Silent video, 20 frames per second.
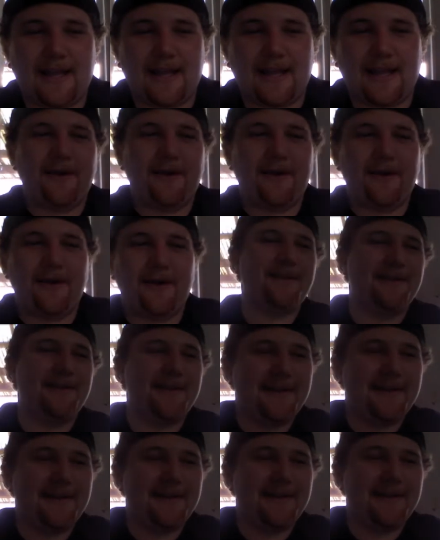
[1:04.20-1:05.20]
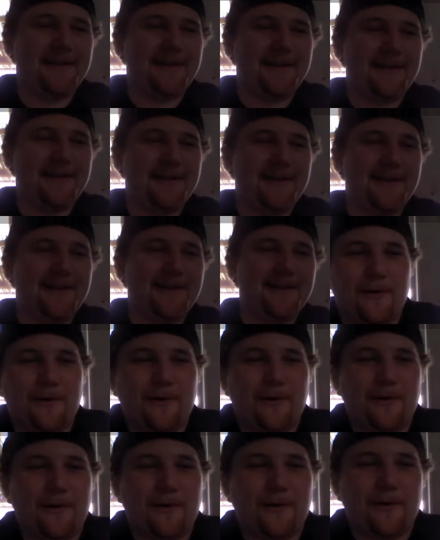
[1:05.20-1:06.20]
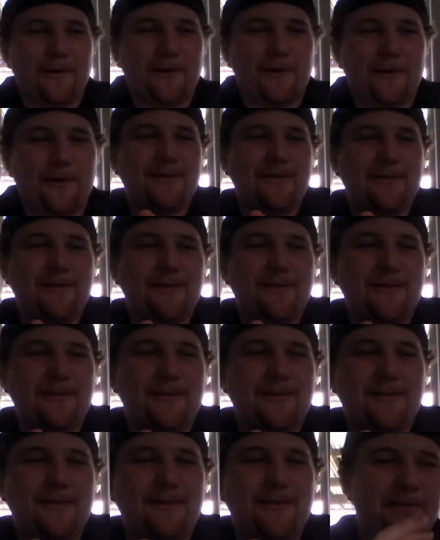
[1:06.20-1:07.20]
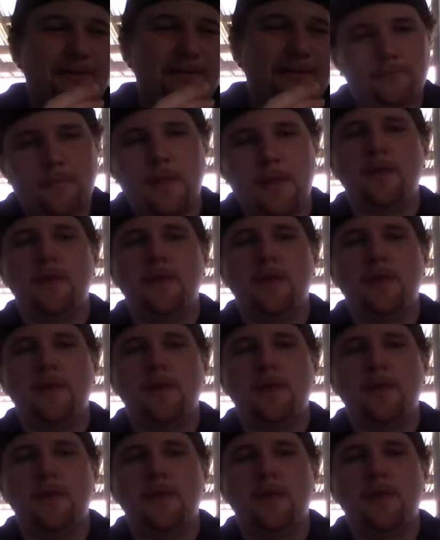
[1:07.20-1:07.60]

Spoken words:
oh, you always go in the wrong way, you silly bastard.